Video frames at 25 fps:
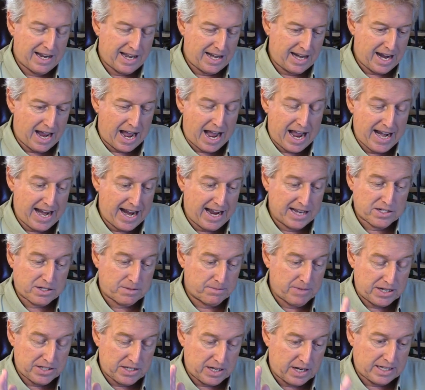and I asked
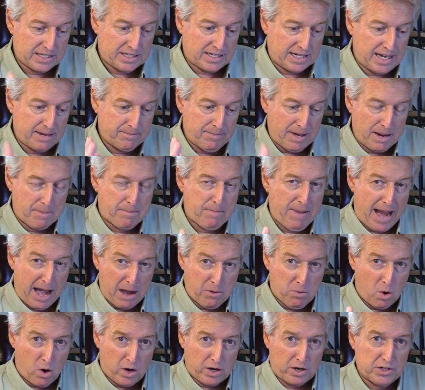him, I said, give me a bay
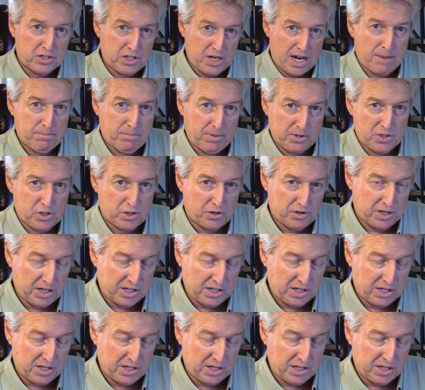water temperature,